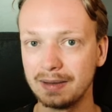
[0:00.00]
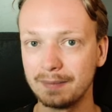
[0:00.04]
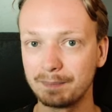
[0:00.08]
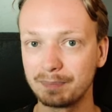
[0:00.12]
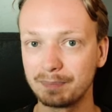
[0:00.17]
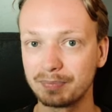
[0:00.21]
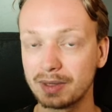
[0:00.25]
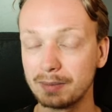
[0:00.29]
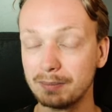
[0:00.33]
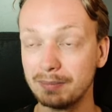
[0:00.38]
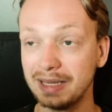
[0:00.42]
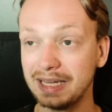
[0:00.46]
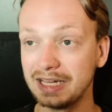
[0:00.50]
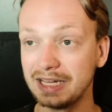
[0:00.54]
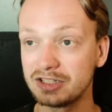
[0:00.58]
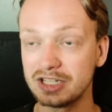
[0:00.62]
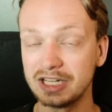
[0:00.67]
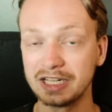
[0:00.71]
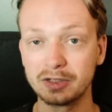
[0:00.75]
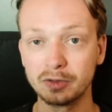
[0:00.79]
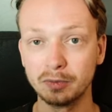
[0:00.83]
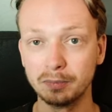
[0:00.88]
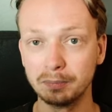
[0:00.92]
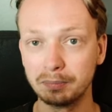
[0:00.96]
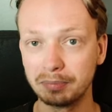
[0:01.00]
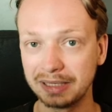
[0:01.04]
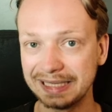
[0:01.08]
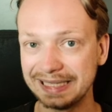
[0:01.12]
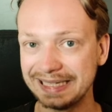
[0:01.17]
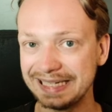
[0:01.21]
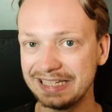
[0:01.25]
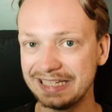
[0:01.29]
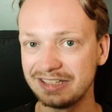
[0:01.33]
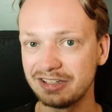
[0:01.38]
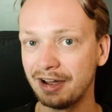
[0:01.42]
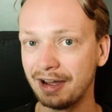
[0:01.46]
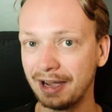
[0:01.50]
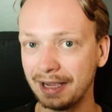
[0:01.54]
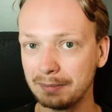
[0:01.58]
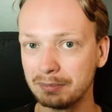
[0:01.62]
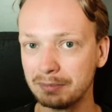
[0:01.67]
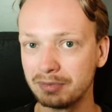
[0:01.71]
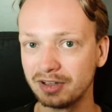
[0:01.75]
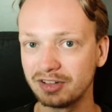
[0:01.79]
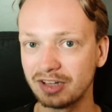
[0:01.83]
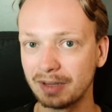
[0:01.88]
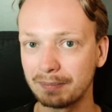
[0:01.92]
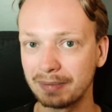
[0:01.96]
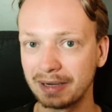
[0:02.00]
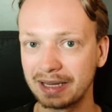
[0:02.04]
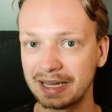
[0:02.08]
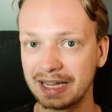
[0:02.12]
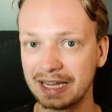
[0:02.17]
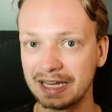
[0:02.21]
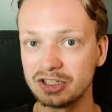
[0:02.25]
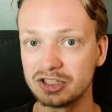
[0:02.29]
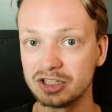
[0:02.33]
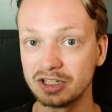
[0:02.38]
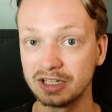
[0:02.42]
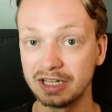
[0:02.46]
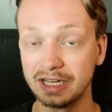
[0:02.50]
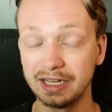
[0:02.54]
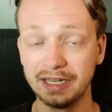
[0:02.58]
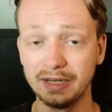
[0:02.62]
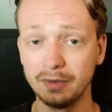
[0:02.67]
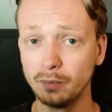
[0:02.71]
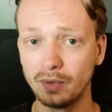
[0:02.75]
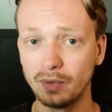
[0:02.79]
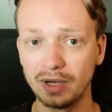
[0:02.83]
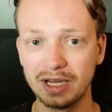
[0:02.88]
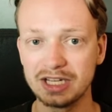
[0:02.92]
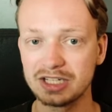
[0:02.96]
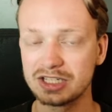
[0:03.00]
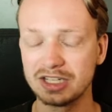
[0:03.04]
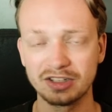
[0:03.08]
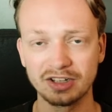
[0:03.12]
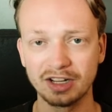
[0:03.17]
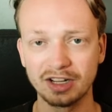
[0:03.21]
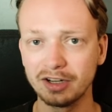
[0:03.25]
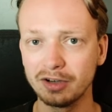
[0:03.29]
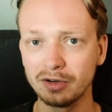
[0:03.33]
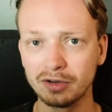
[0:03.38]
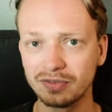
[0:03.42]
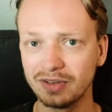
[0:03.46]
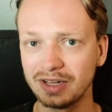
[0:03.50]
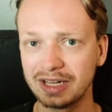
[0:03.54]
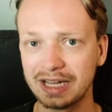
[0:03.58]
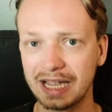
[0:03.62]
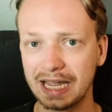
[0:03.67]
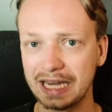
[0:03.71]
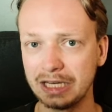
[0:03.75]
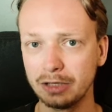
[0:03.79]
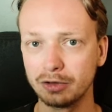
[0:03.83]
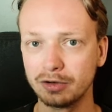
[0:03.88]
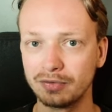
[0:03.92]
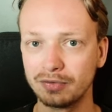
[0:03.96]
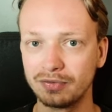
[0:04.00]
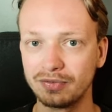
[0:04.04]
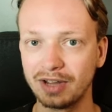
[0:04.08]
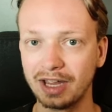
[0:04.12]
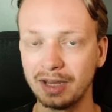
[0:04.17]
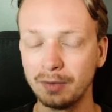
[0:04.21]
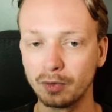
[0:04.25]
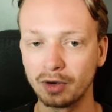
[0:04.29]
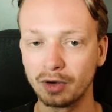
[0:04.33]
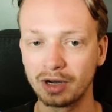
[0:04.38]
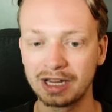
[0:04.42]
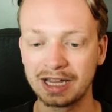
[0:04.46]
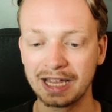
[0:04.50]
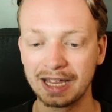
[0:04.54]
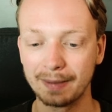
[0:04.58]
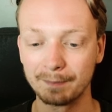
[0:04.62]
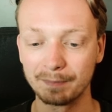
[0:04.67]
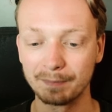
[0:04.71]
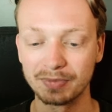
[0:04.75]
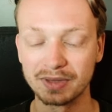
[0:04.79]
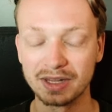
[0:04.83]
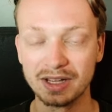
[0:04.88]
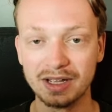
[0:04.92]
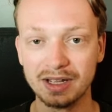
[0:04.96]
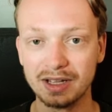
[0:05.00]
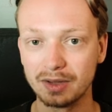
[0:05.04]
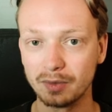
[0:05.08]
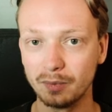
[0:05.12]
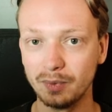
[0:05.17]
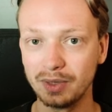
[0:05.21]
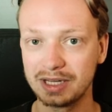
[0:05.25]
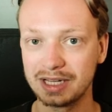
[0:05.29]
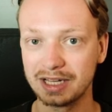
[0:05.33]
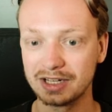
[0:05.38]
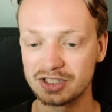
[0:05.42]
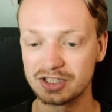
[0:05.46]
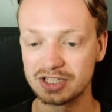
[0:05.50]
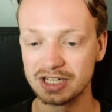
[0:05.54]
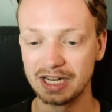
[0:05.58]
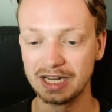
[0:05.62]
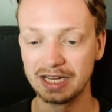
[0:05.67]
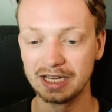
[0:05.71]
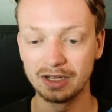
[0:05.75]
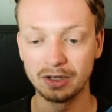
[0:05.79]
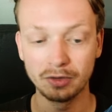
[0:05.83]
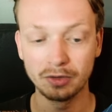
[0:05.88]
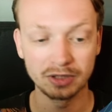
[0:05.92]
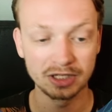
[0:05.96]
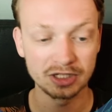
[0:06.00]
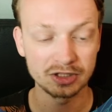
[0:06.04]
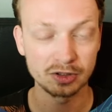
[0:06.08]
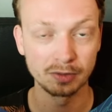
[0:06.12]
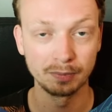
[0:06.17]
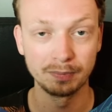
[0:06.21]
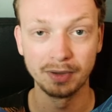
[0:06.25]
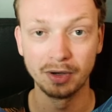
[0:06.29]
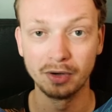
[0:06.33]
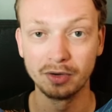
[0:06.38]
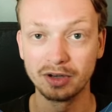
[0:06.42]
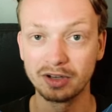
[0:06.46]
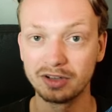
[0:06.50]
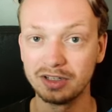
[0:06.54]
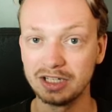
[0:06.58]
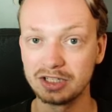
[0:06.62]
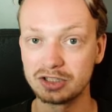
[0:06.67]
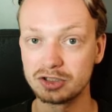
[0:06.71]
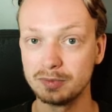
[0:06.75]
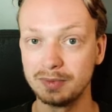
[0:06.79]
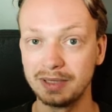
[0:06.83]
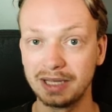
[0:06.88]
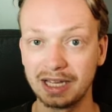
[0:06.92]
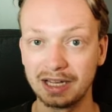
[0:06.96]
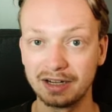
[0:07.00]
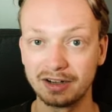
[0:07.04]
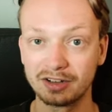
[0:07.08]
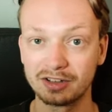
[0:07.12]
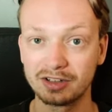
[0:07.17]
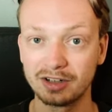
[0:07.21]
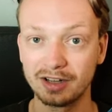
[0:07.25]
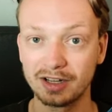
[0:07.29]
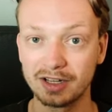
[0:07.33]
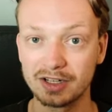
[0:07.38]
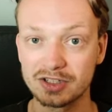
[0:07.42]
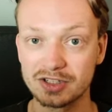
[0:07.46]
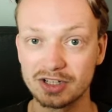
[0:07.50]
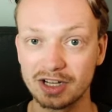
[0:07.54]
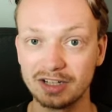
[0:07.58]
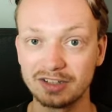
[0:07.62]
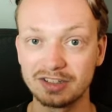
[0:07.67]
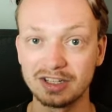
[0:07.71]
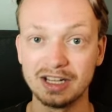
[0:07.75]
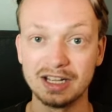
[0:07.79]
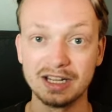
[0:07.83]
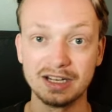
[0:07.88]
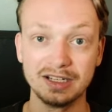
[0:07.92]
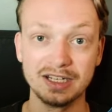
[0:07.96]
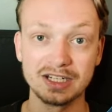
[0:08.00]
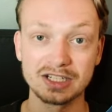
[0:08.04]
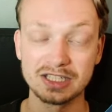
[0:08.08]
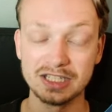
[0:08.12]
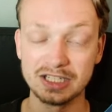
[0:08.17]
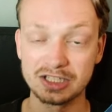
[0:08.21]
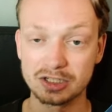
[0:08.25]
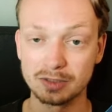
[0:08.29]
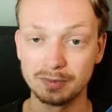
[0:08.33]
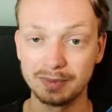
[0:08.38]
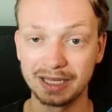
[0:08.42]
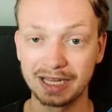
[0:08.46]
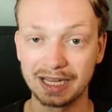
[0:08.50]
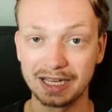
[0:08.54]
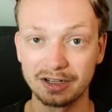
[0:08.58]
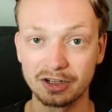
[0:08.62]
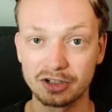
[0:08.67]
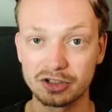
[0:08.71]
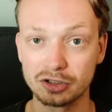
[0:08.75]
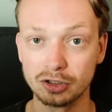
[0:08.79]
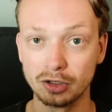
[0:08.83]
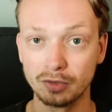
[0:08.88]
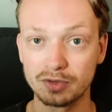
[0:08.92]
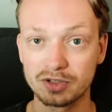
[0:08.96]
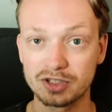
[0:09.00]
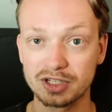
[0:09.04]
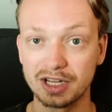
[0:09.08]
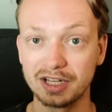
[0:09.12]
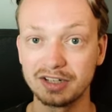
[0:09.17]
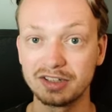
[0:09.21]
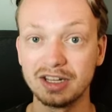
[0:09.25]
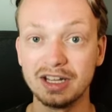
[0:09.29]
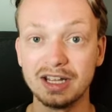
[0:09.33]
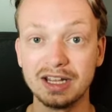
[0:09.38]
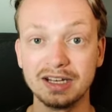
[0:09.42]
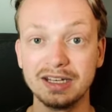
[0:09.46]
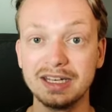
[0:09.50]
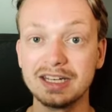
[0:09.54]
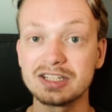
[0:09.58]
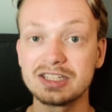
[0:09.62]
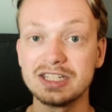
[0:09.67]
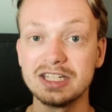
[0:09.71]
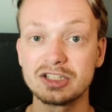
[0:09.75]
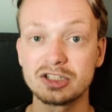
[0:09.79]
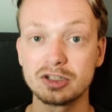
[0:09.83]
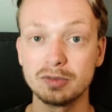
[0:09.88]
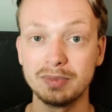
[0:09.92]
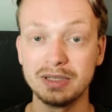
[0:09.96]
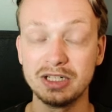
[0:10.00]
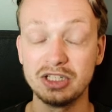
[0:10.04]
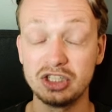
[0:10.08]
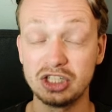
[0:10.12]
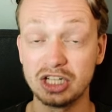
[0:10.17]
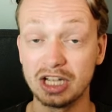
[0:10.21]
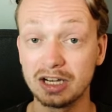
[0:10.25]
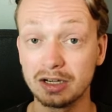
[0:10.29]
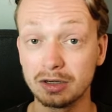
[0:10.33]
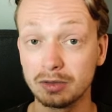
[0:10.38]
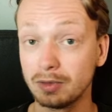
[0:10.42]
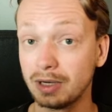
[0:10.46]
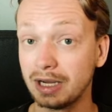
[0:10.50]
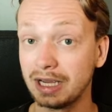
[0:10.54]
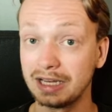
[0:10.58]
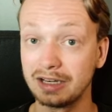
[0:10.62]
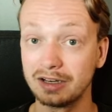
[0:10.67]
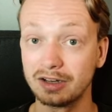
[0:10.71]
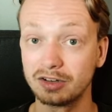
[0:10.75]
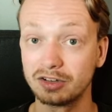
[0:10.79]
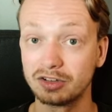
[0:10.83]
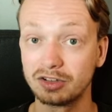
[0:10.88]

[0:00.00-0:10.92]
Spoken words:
makes a complete hybrid application in ways that I don't think any other framework can. We can say, oh, this component needs to be rendered client-side, this needs to be rendered server-side, this needs to be generated